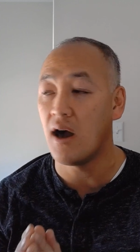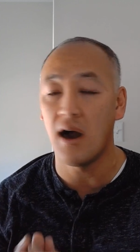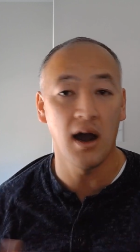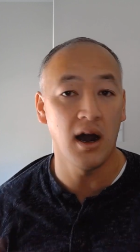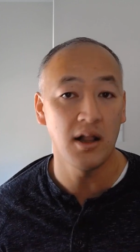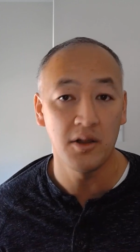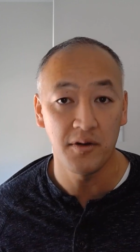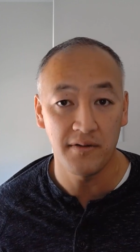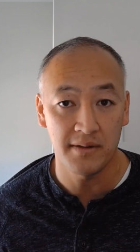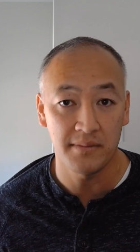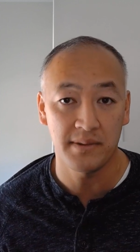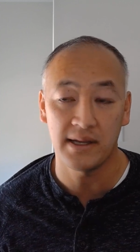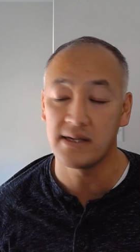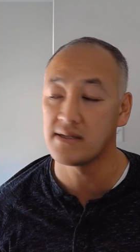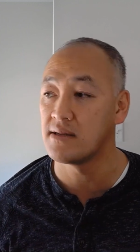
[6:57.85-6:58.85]
all over the
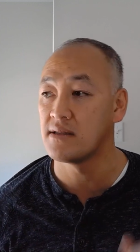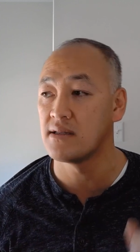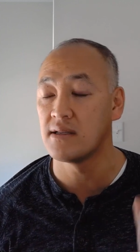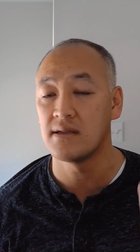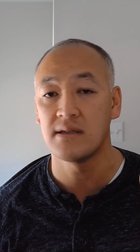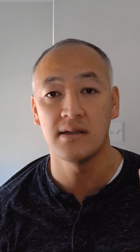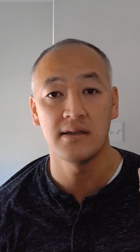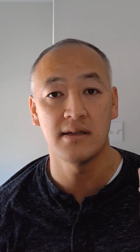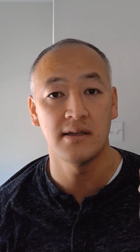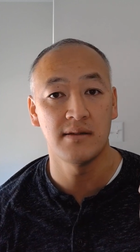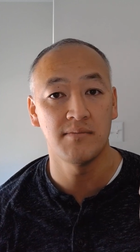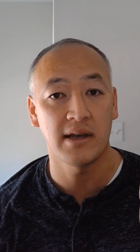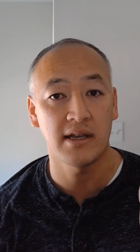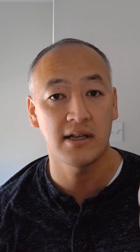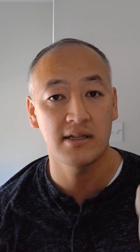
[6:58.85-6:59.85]
place in the,
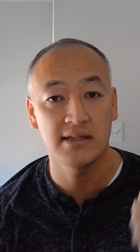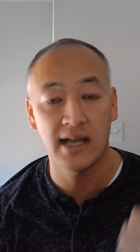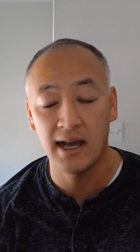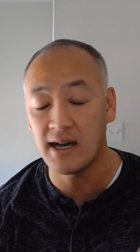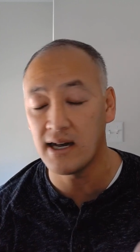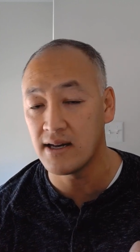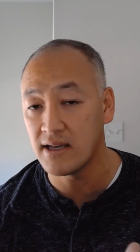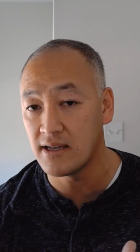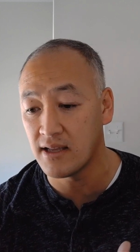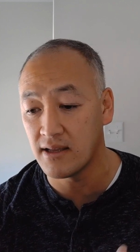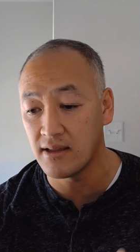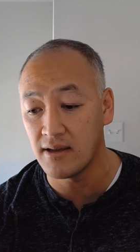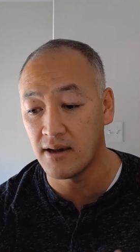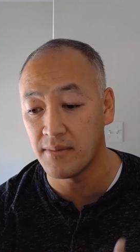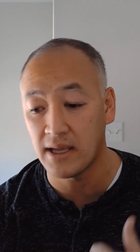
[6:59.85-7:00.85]
in my uh, and
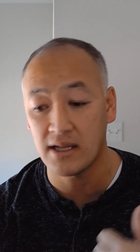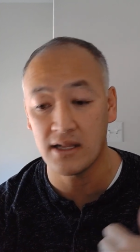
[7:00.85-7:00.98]
on, on my